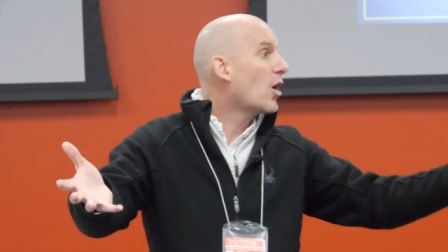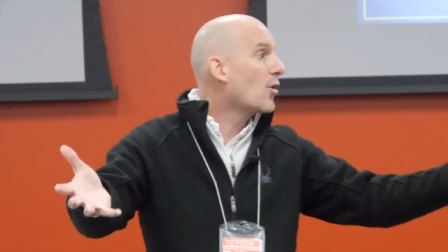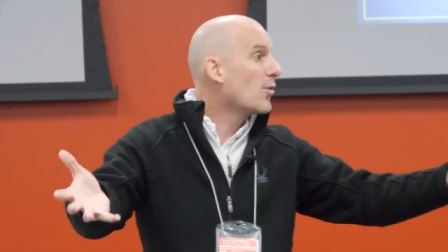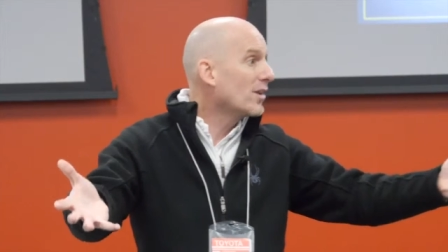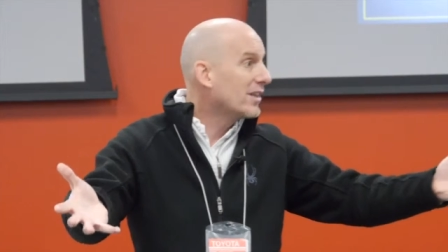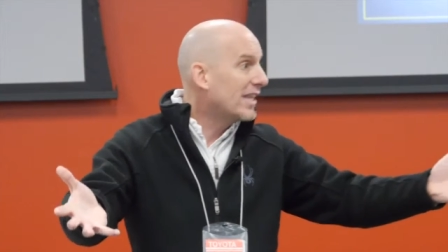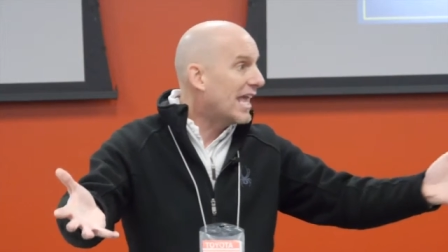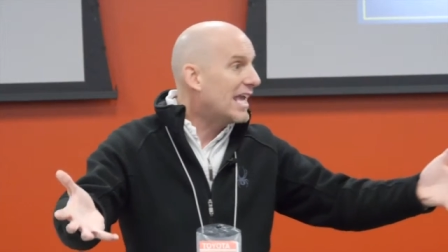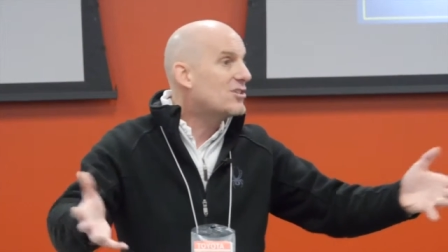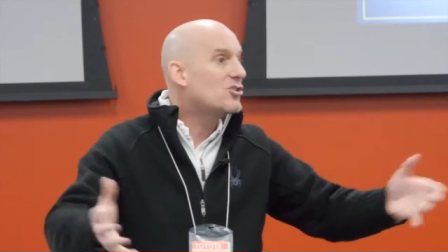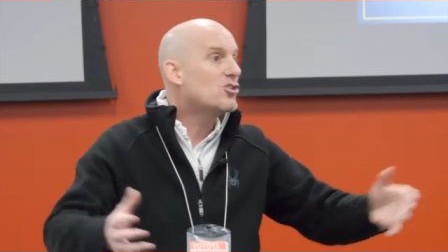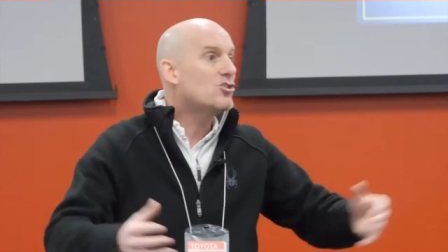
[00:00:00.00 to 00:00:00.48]
our
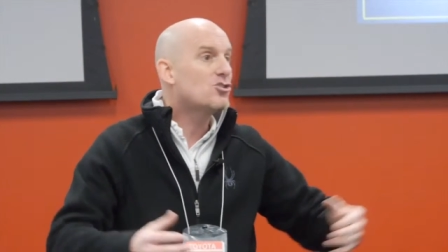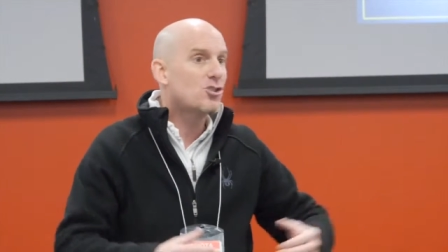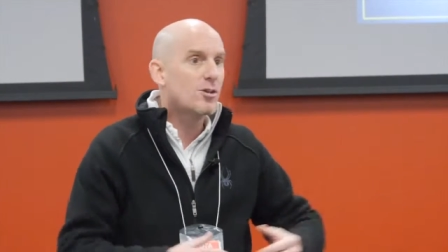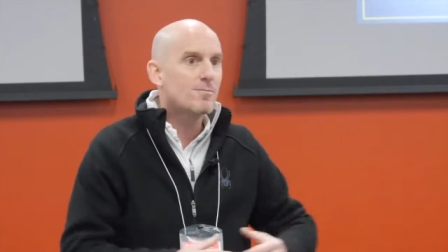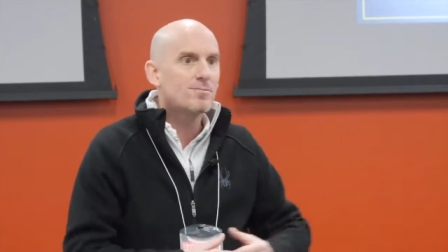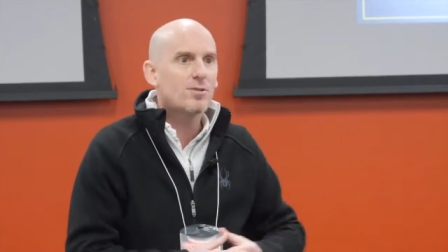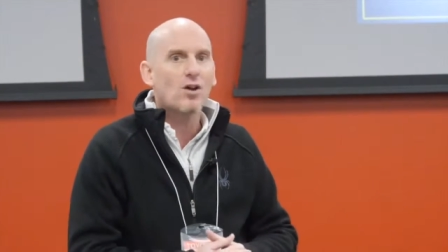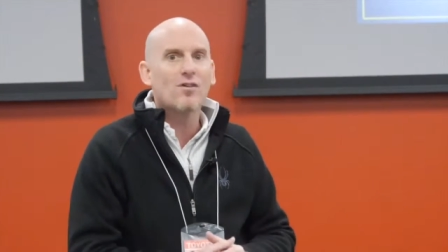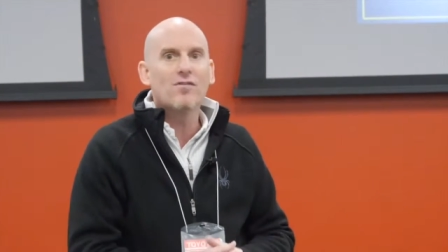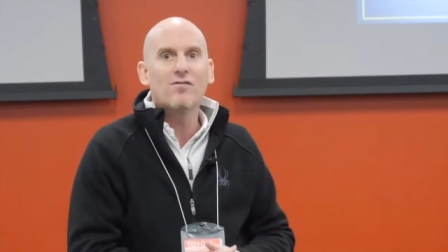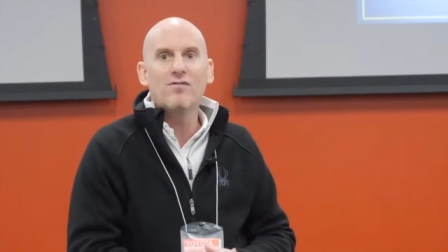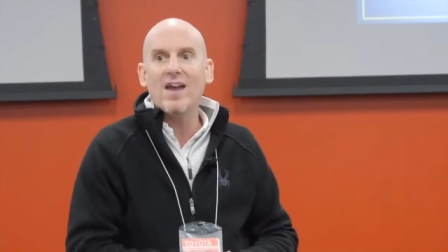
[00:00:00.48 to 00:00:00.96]

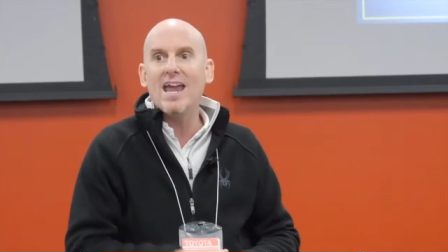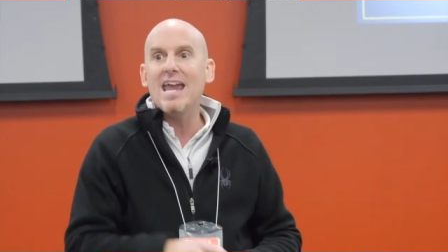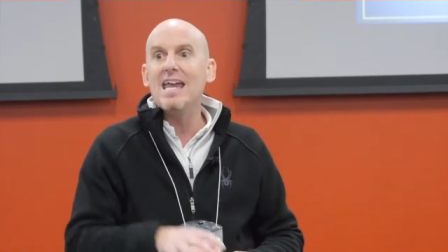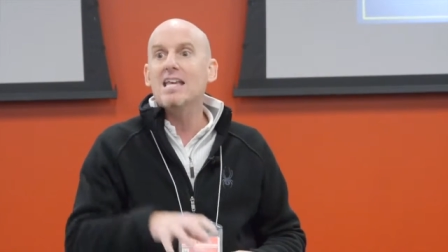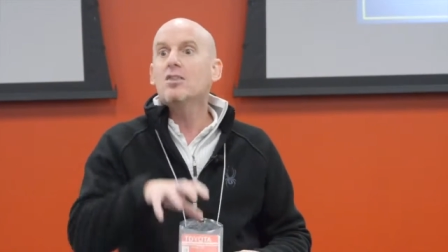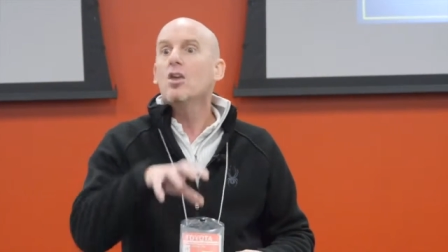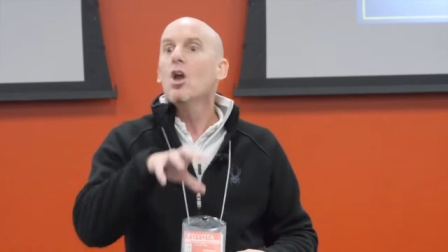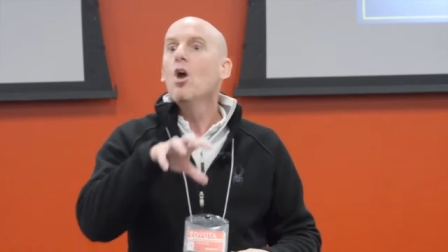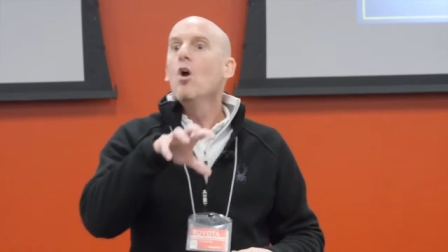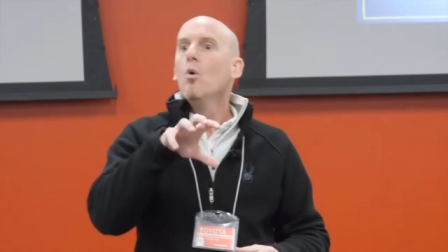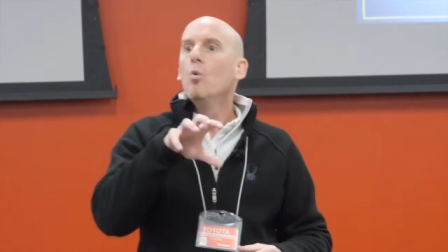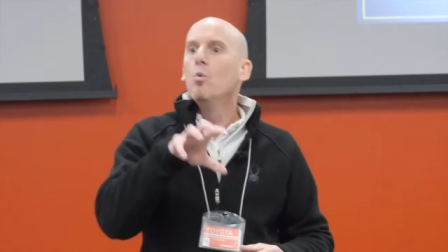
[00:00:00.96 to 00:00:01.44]
relationships, our
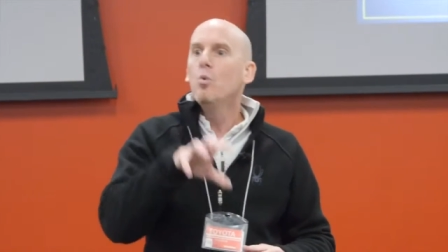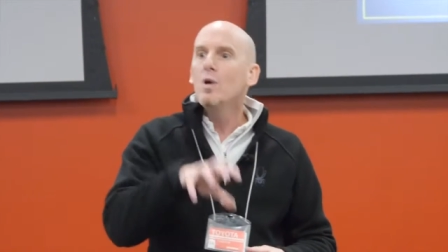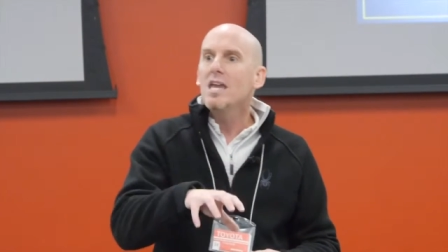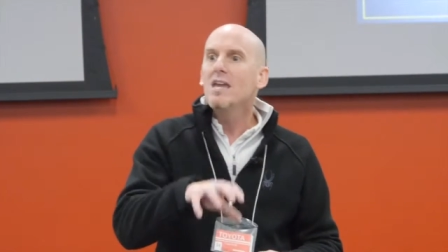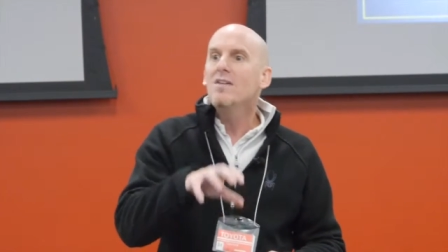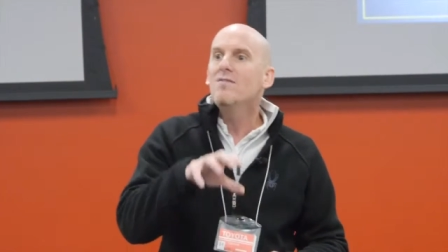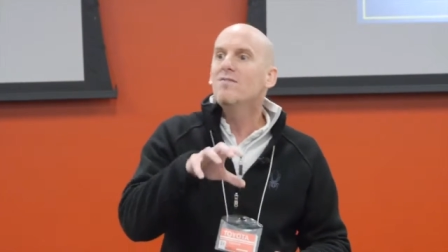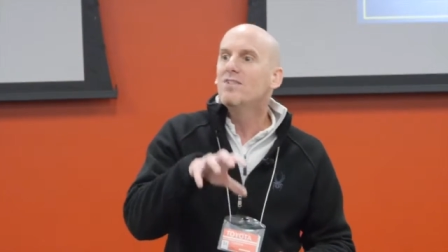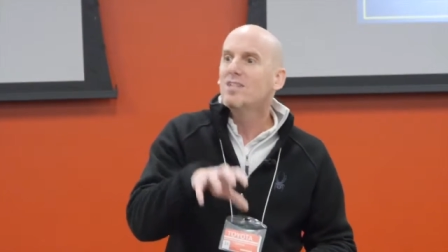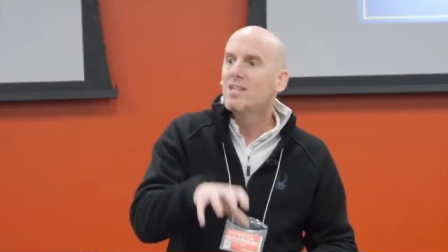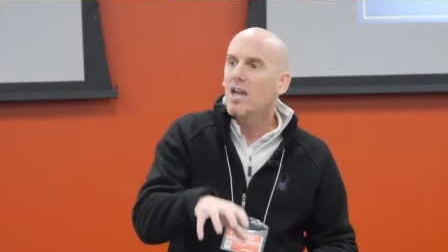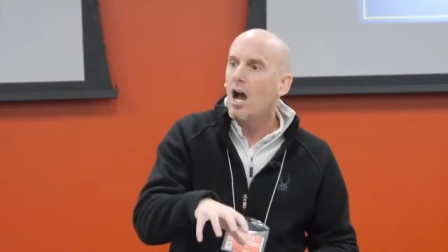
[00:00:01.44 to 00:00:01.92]
faith,
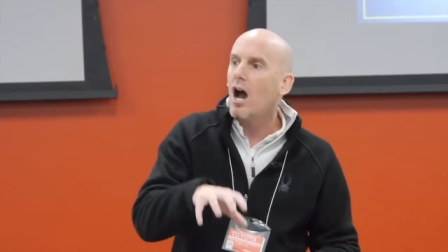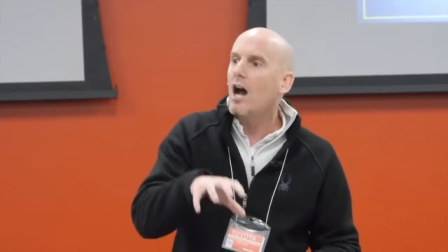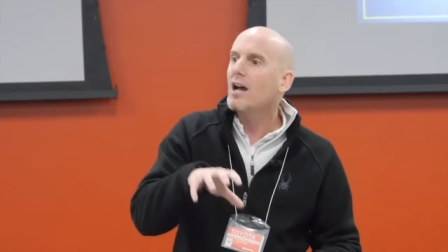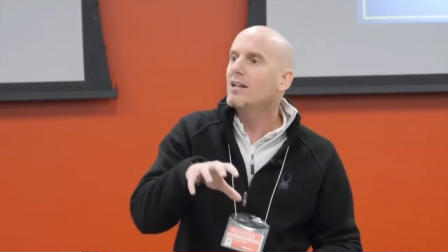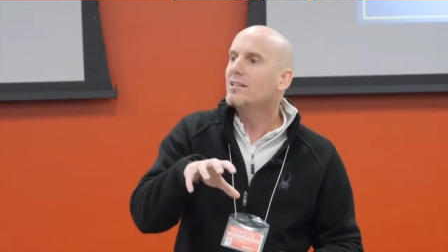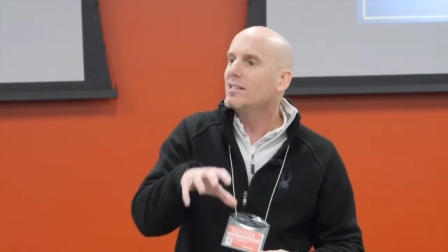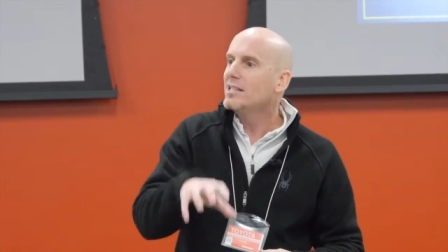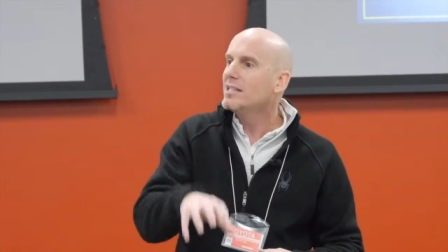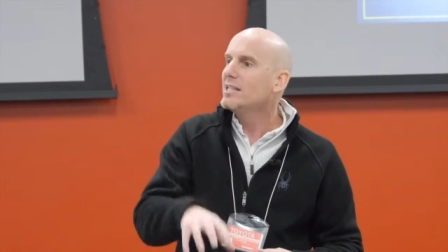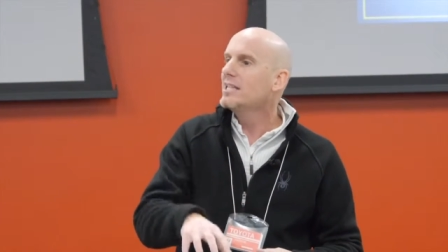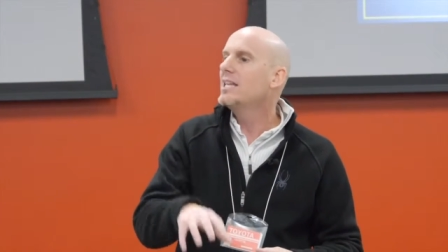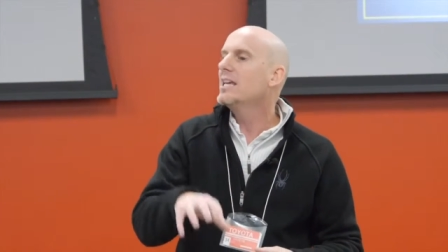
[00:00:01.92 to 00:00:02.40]
we've
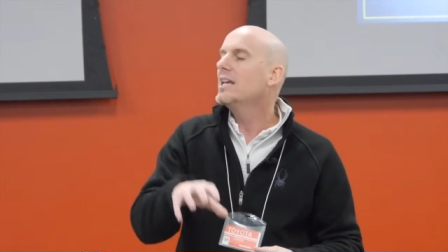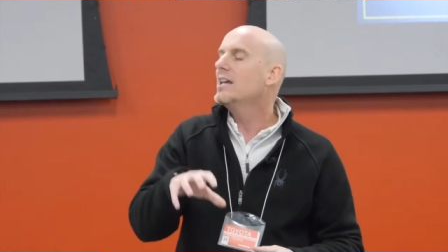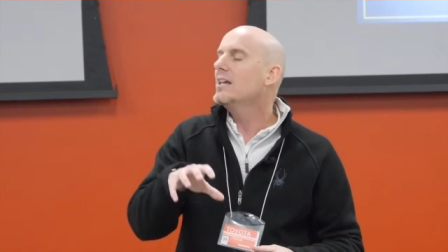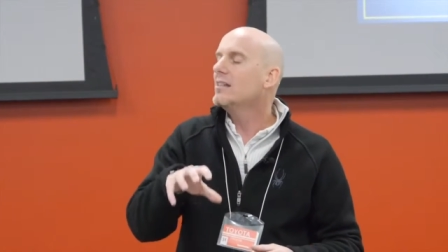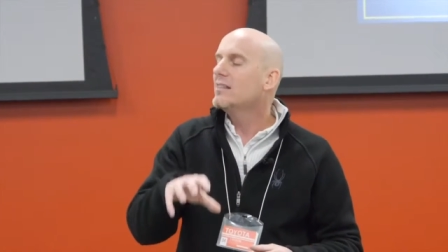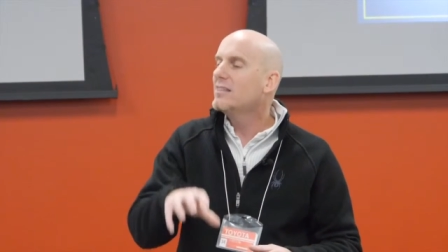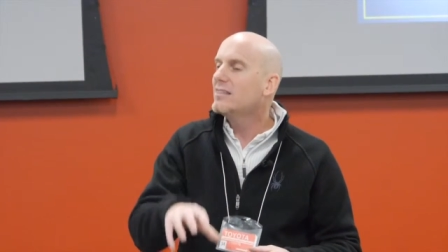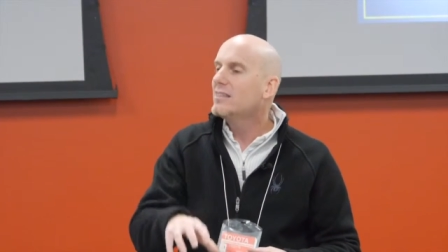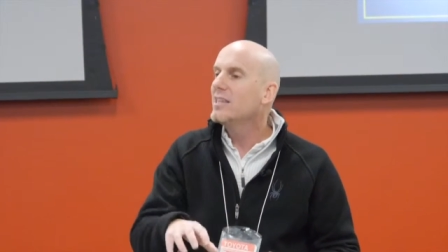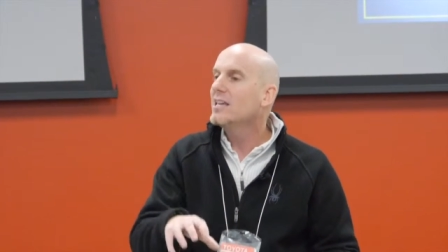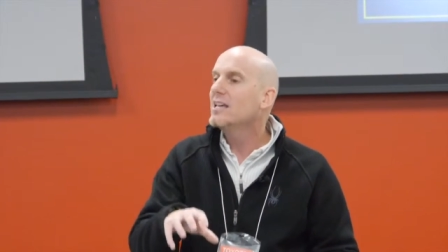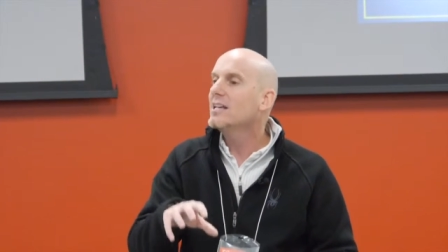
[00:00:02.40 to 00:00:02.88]
got to
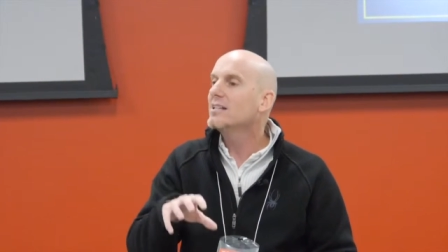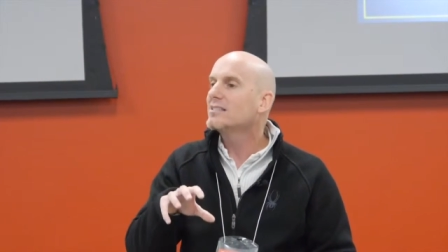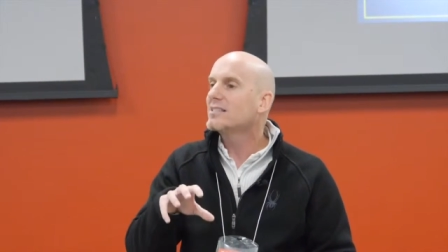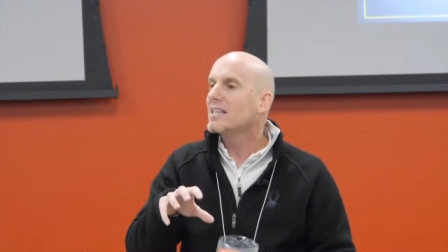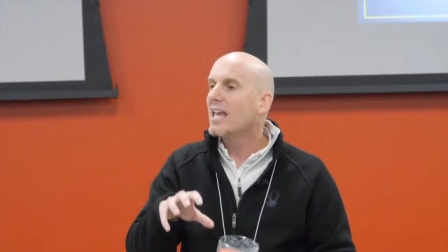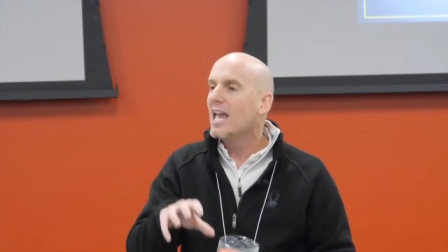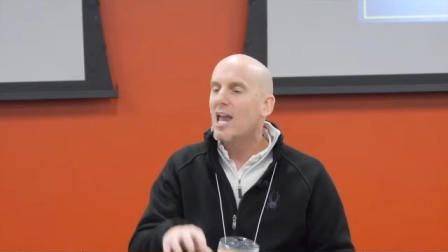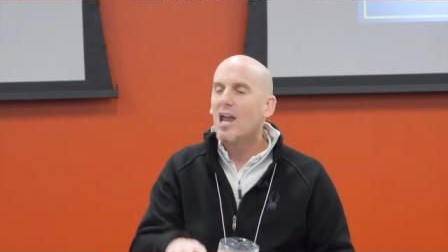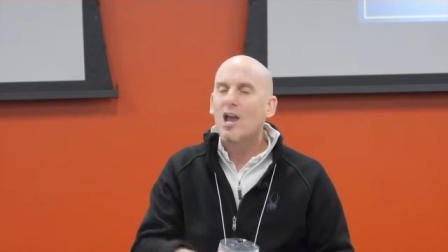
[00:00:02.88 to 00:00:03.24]
get this